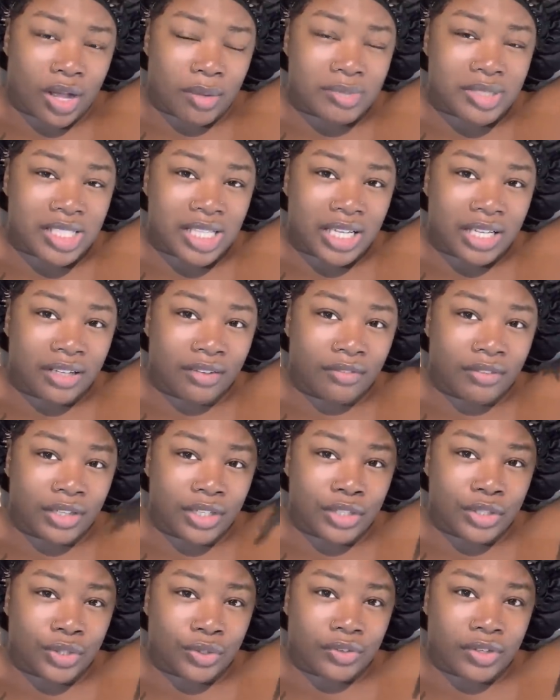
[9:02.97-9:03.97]
I'm staying in
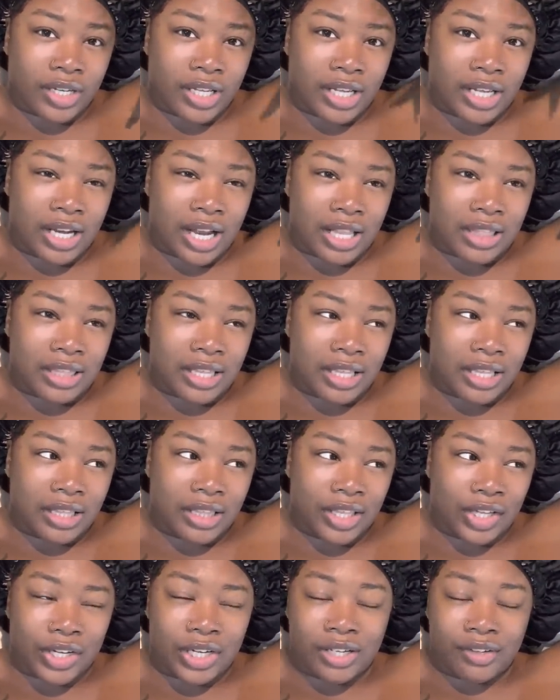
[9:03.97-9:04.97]
Villa 3 and I
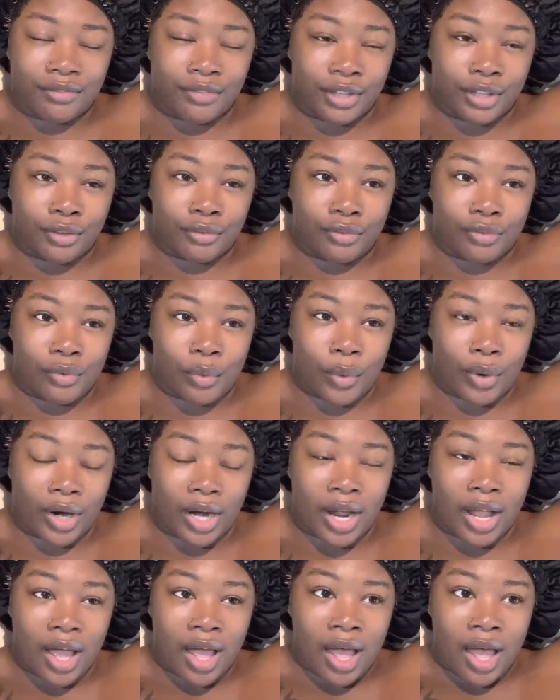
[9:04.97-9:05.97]
think they're in Villa
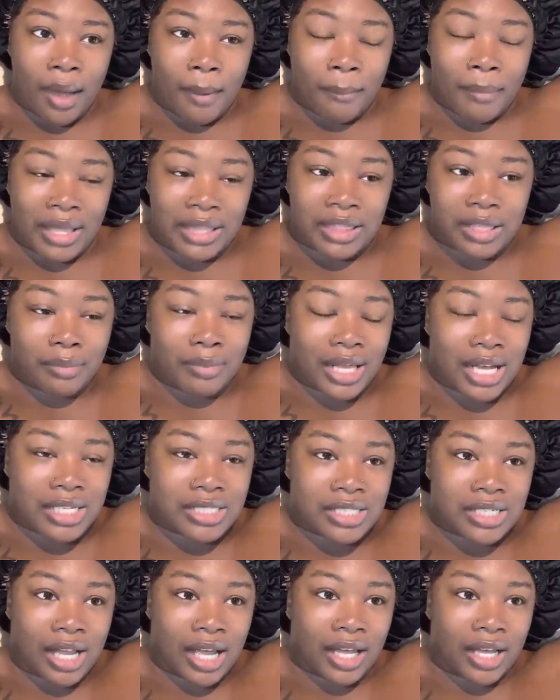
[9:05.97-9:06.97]
4. Met them
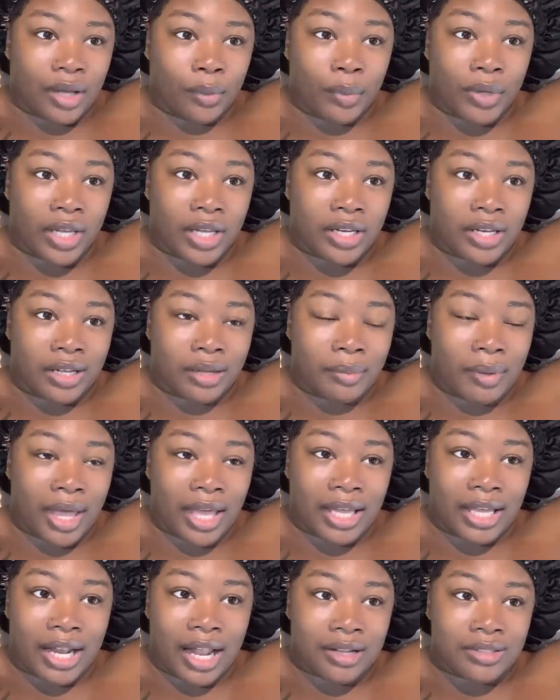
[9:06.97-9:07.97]
last night. We end up
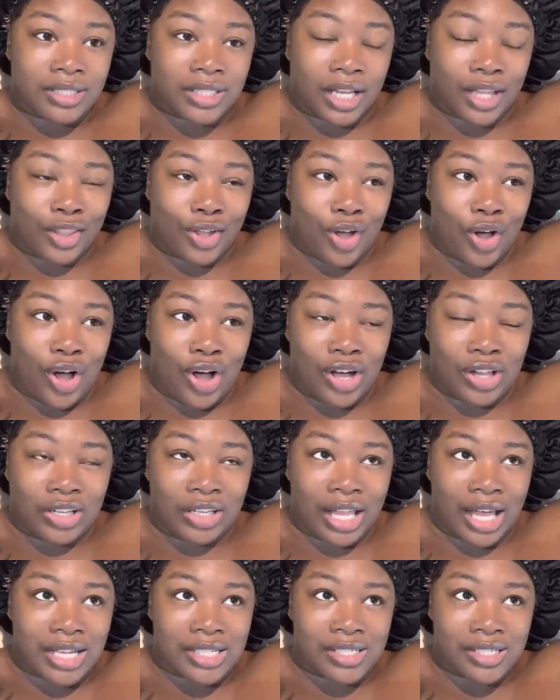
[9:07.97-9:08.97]
hanging out together all
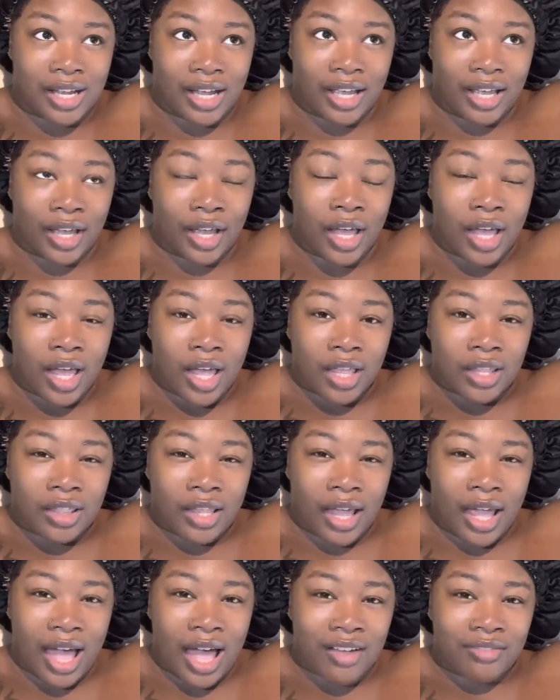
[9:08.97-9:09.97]
last night.
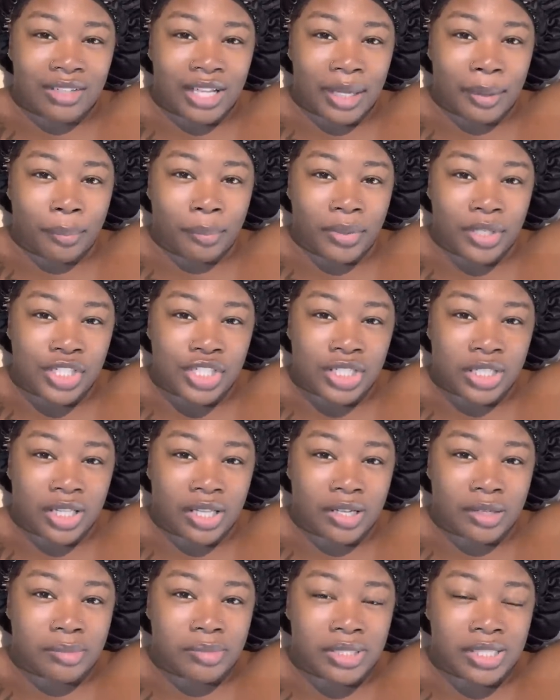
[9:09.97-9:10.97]
They have like beach
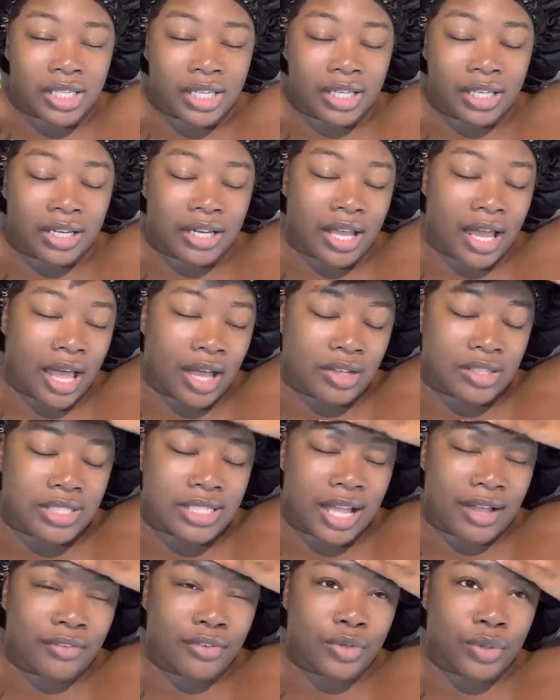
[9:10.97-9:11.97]
clubs in El
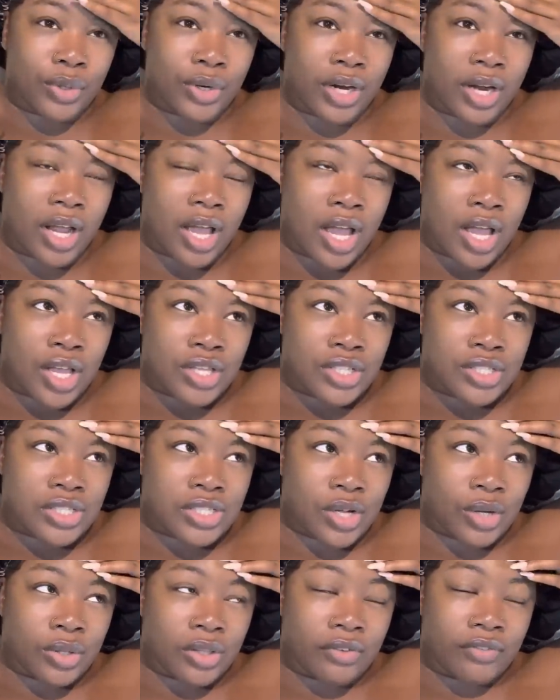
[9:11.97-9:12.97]
Salvador.
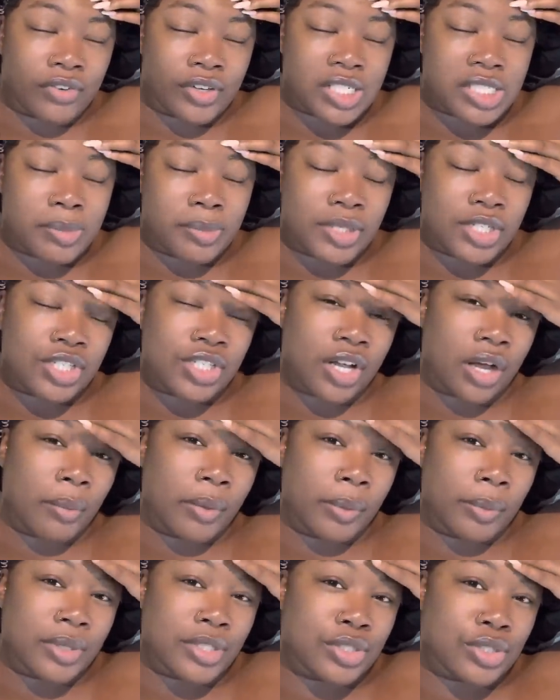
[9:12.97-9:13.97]
So the first beach club
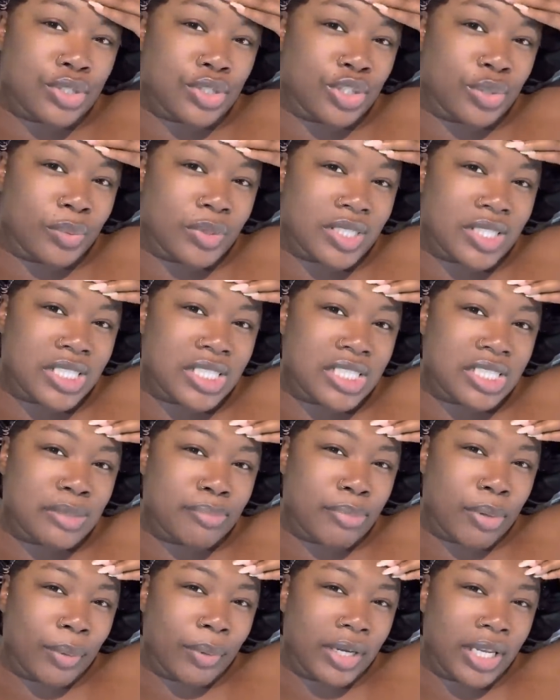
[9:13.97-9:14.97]
we went to was
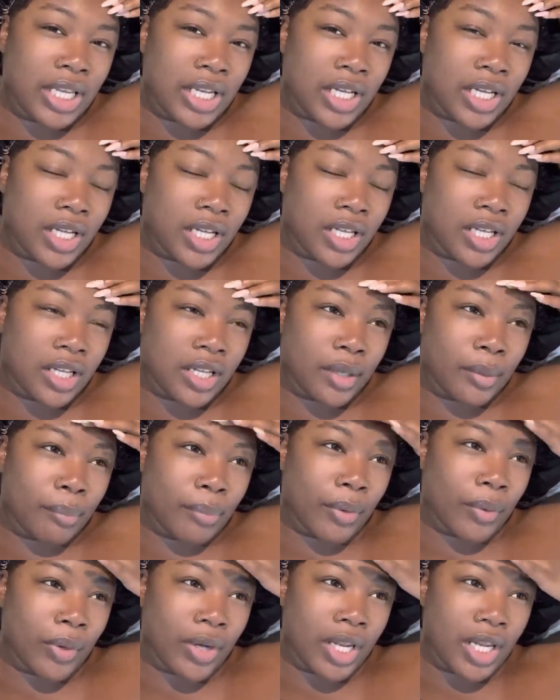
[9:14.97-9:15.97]
Bonita,
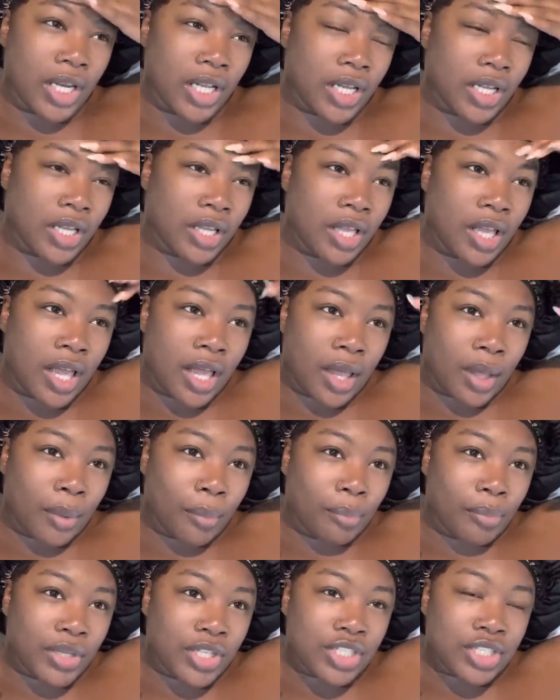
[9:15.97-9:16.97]
Bonita
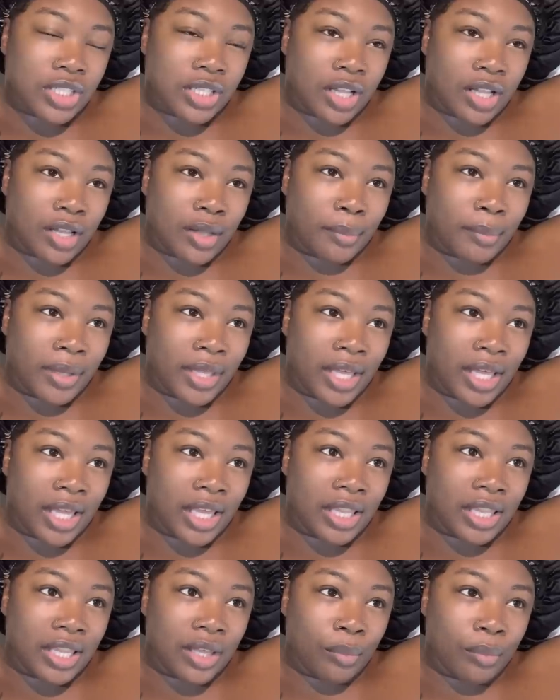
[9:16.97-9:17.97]
Beach Club.
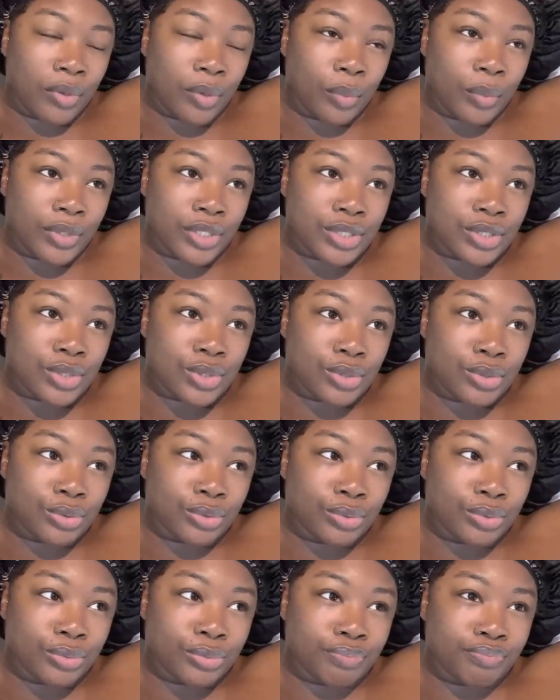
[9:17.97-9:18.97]
And then we went
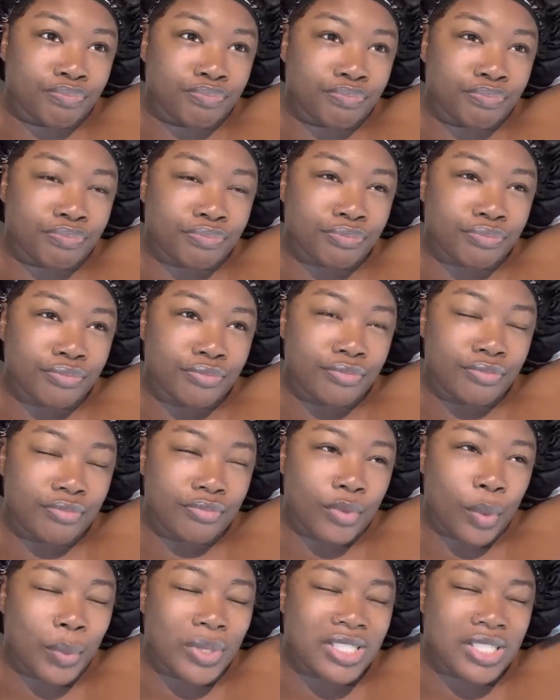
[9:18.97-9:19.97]
to,
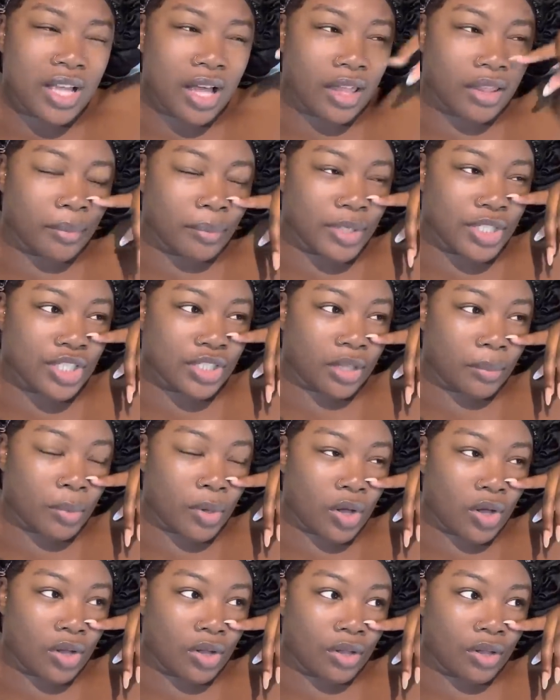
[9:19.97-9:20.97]
what's the other beach club
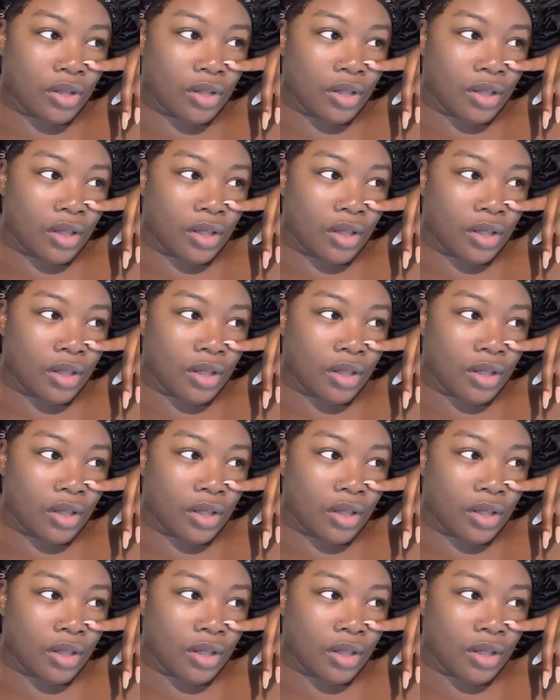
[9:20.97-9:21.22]
called?